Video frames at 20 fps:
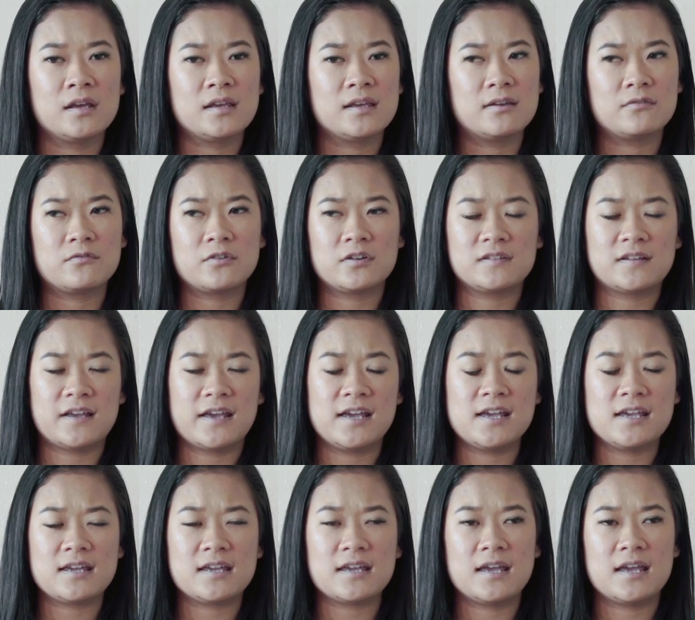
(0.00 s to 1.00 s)
give or
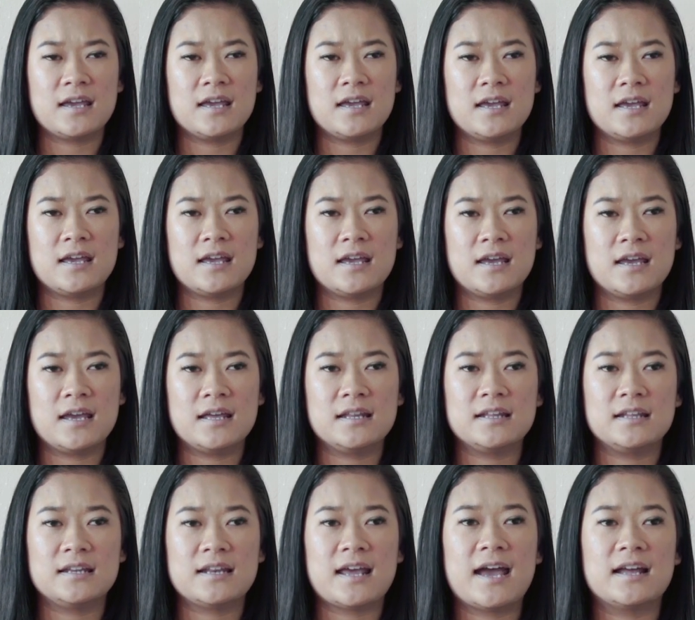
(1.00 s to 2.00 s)
take, and
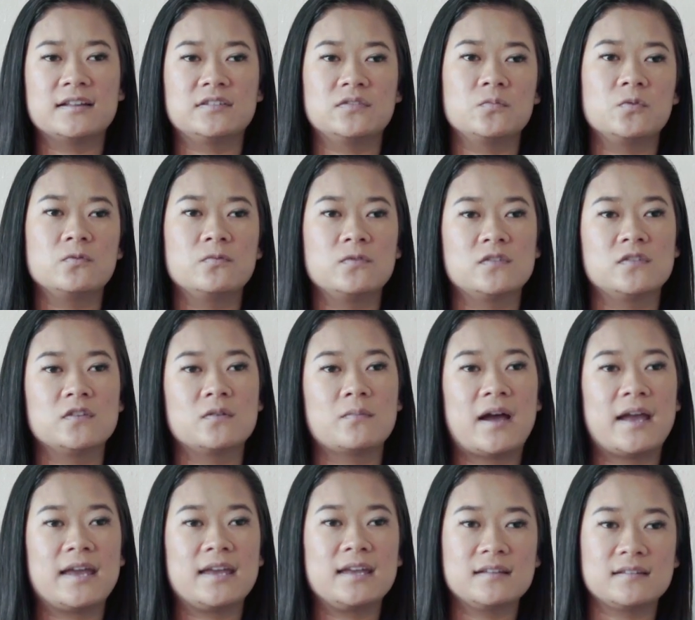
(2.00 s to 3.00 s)
then had to move into
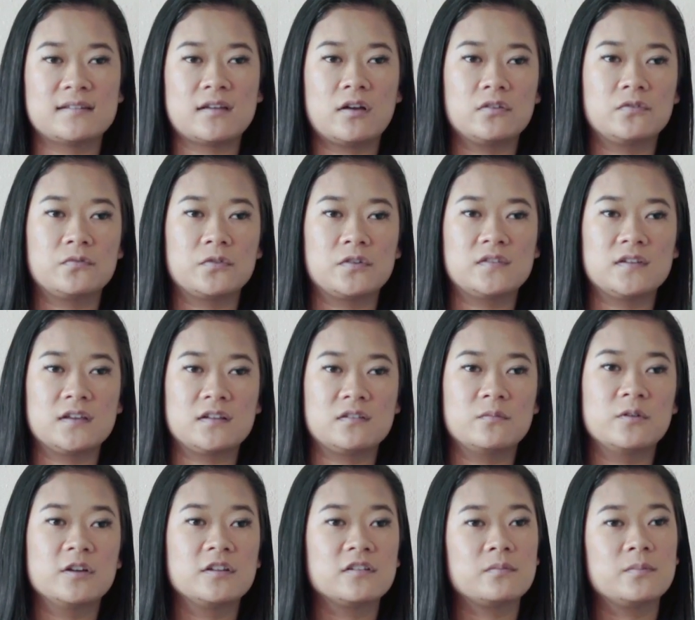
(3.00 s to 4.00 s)
my aunt's house for 6
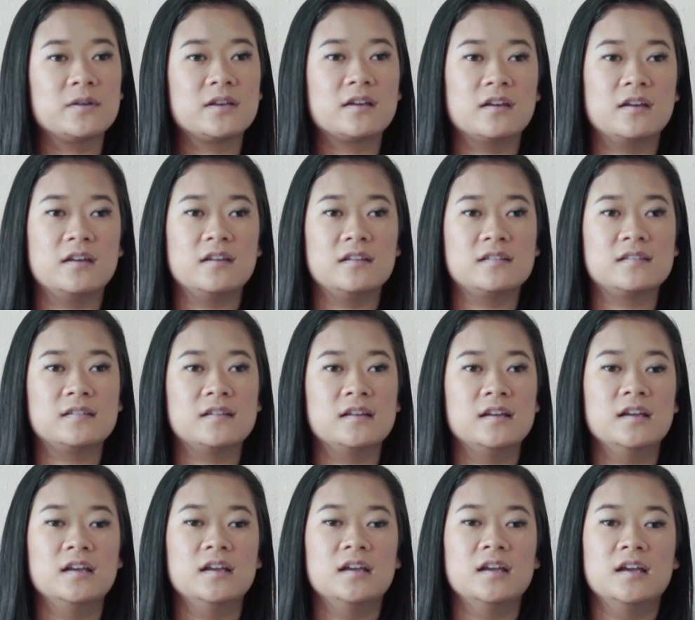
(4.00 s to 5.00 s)
months because
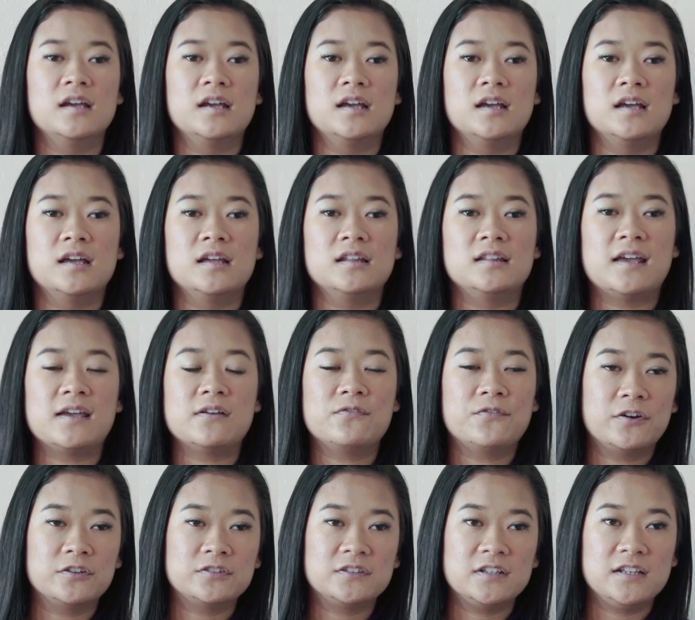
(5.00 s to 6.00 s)
they
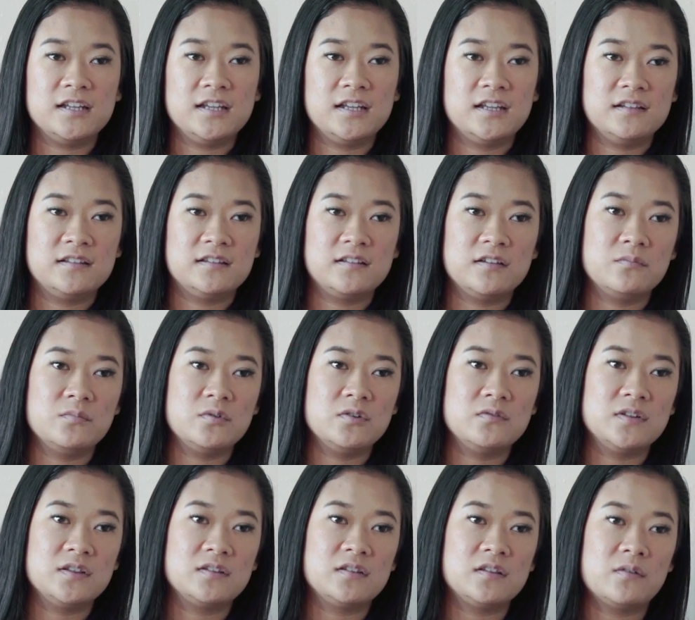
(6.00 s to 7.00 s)
felt the need to
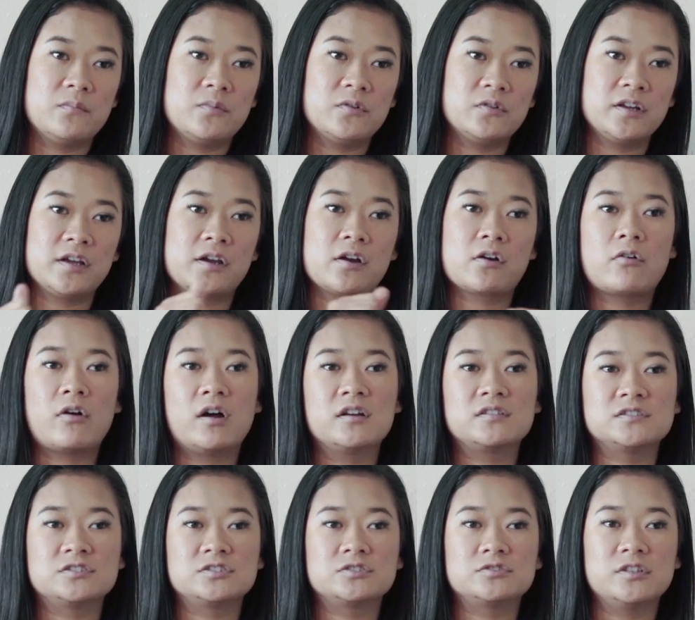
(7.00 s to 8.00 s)
move into the building
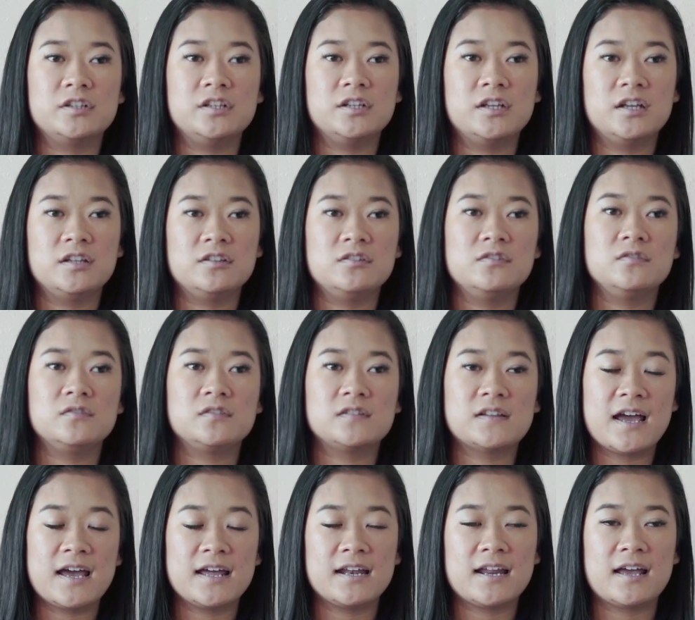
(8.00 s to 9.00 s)
across the street and use
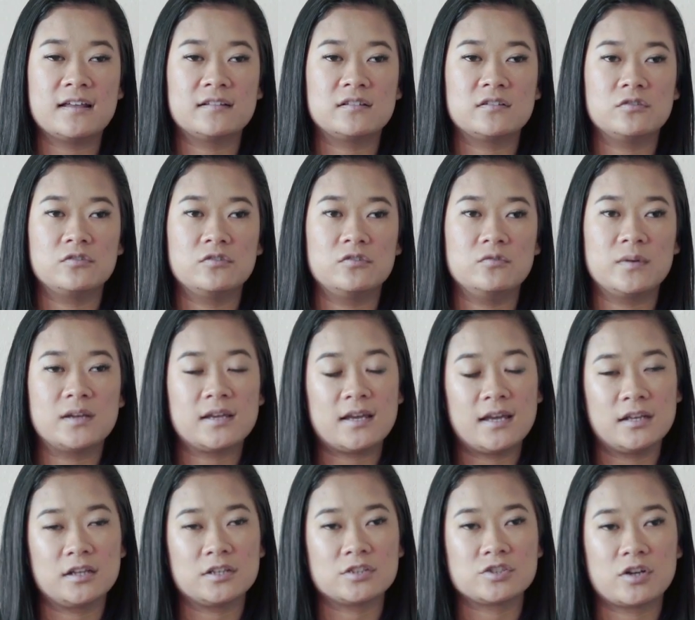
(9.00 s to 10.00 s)
that as their new
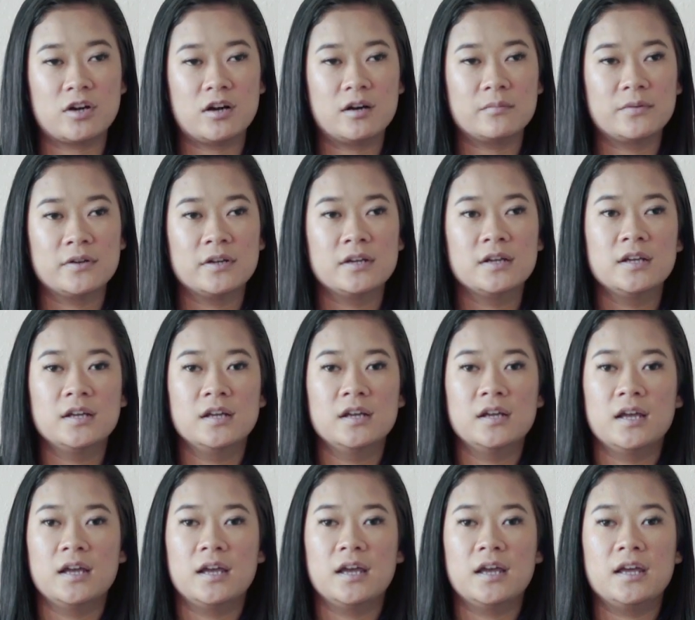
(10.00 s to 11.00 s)
mechanic shop.
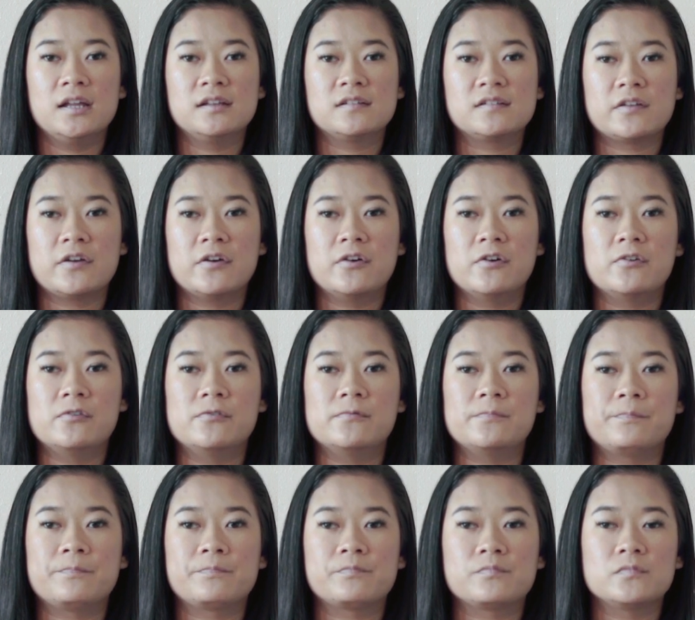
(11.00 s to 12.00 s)
And
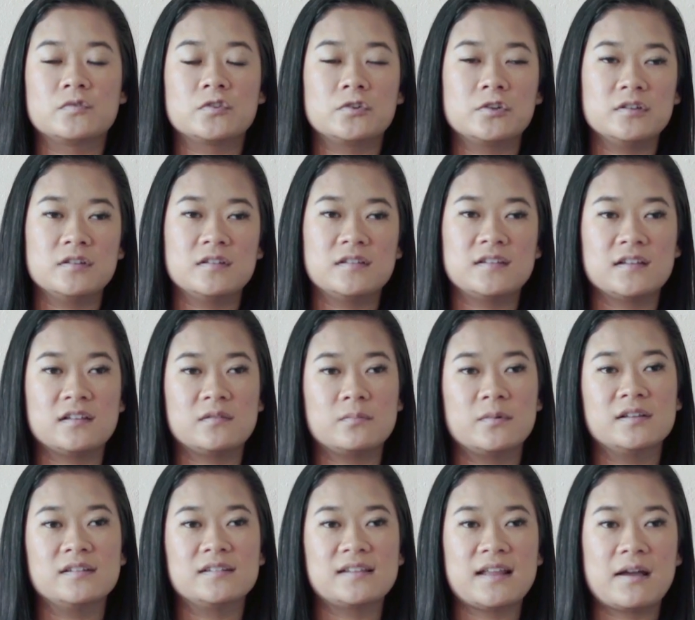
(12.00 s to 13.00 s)
so during the 6
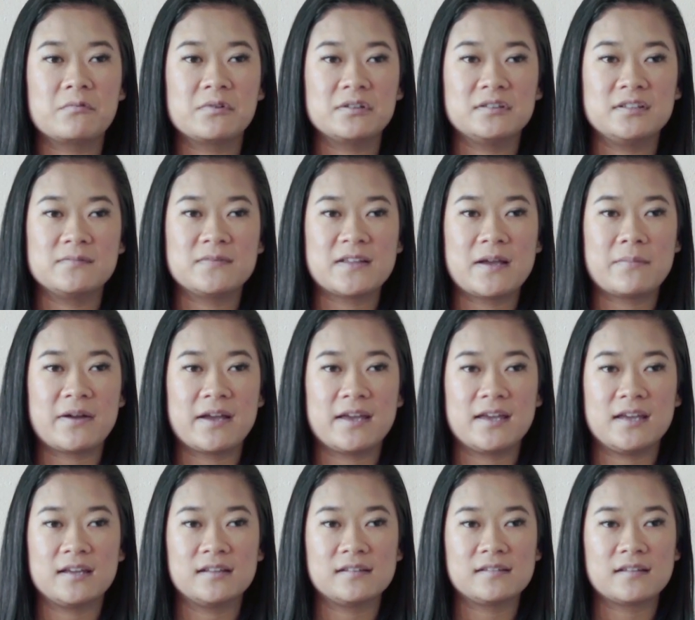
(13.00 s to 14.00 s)
months that we lived at my
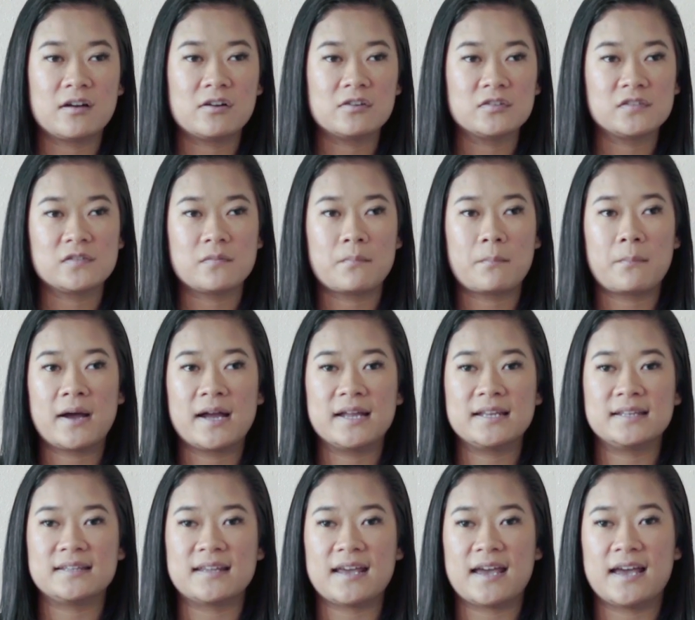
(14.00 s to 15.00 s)
aunt's house, my
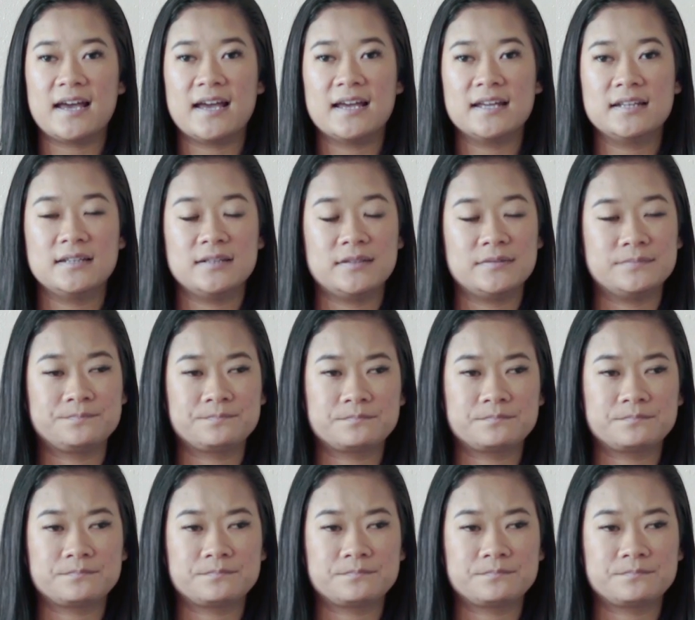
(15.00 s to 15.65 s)
dad